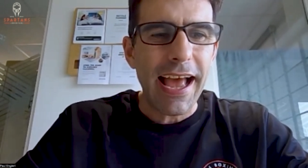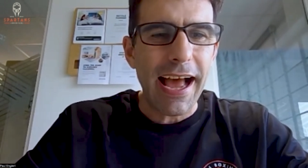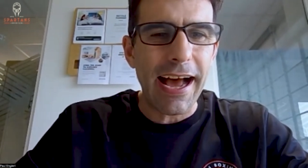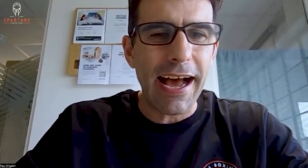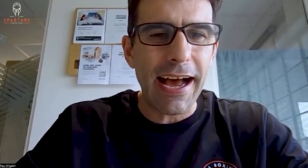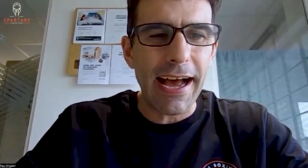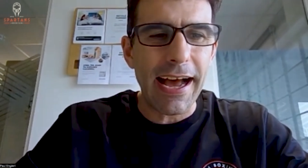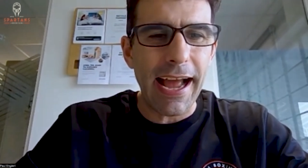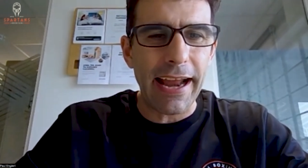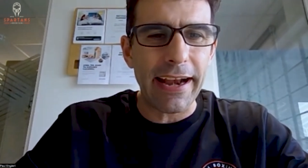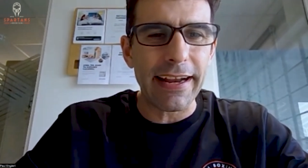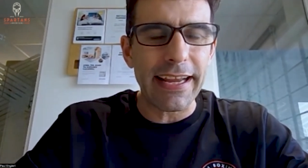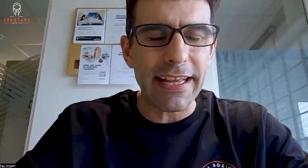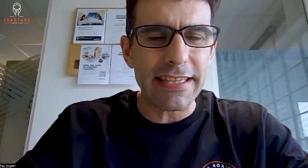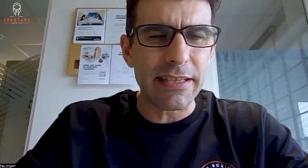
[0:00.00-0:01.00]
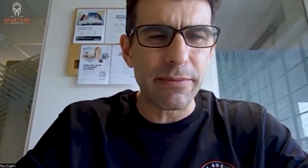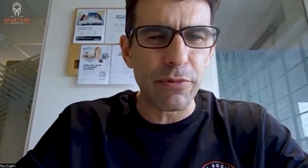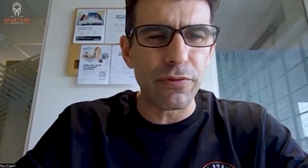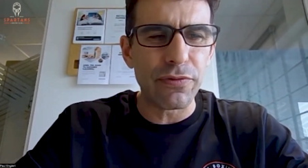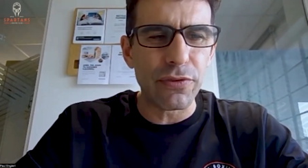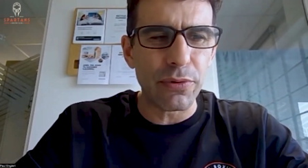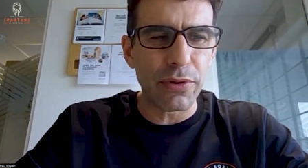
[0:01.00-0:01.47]
And it gets them
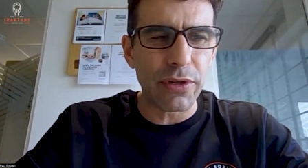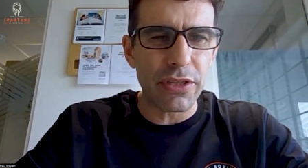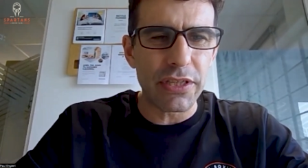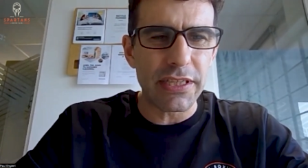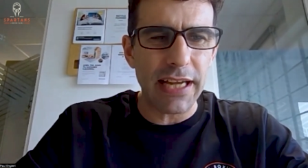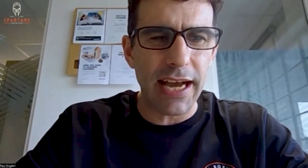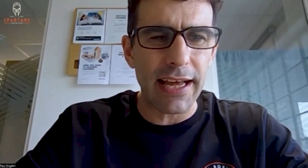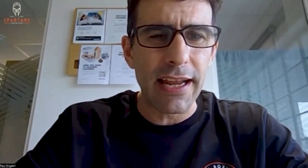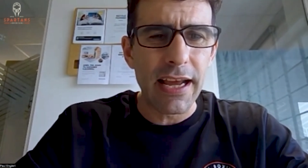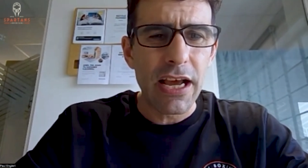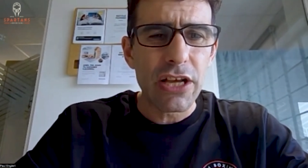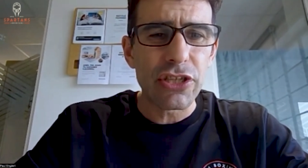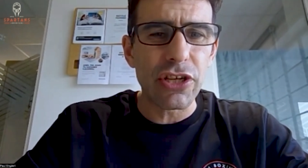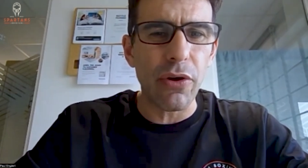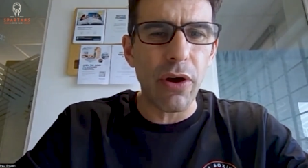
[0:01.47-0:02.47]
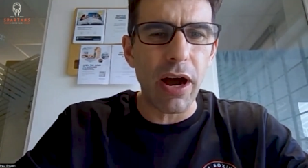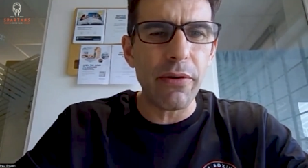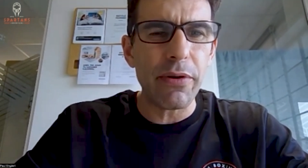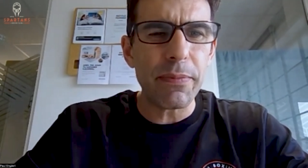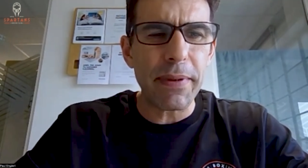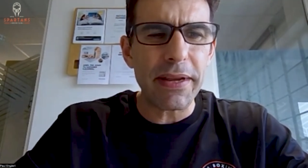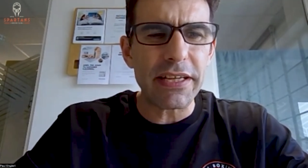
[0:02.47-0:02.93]
off to a good start. So I
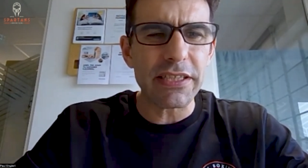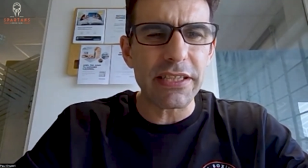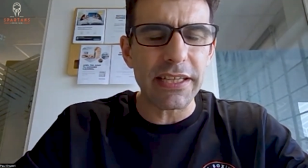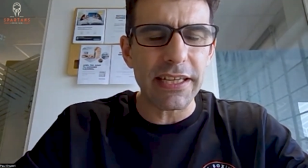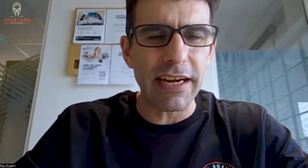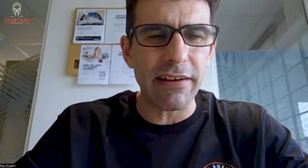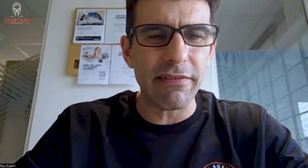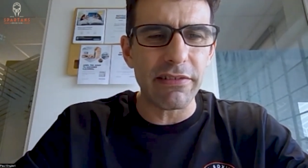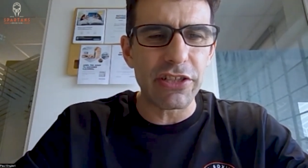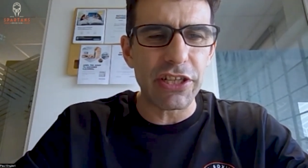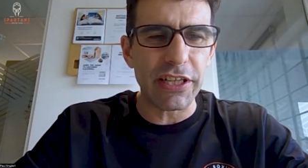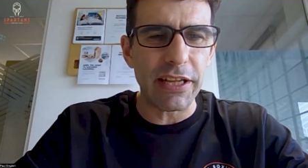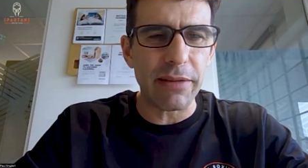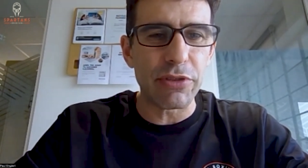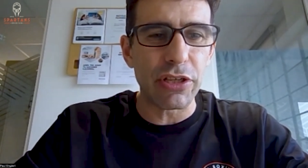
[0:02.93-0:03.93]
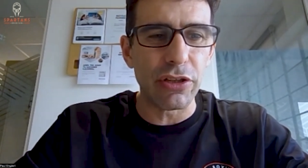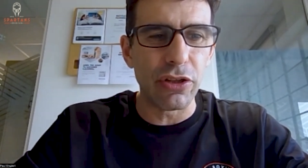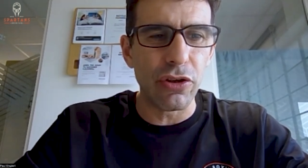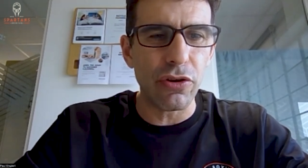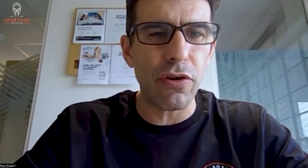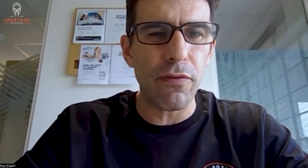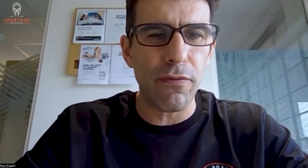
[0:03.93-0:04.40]
would be just encouraging them to
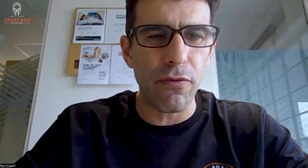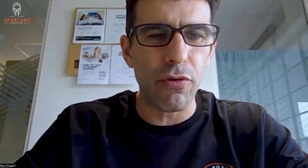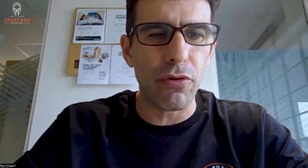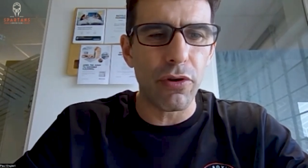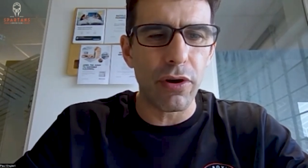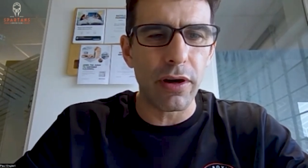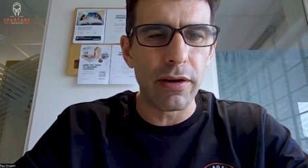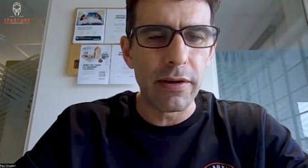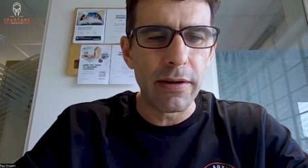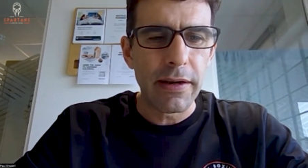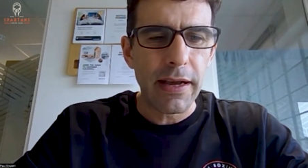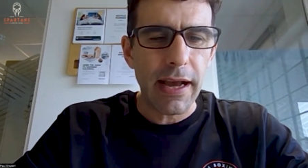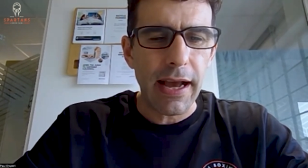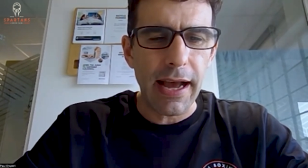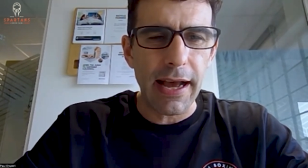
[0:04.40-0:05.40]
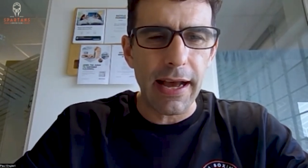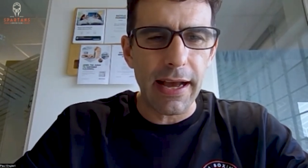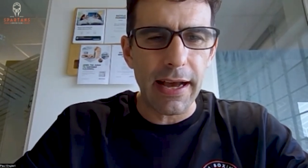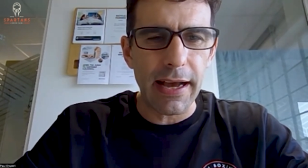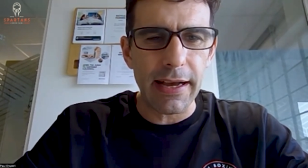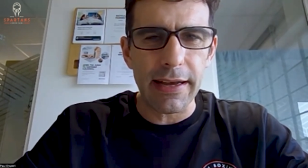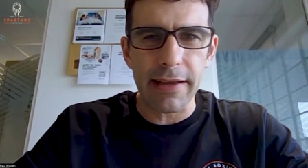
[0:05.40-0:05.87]
look for,
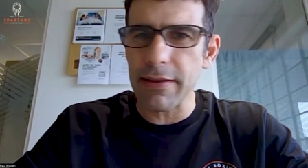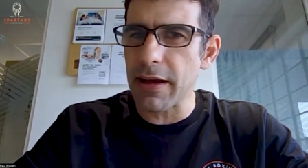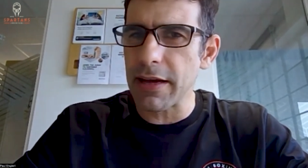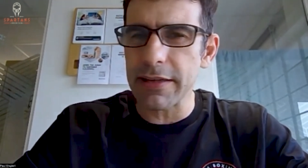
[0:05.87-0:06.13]
to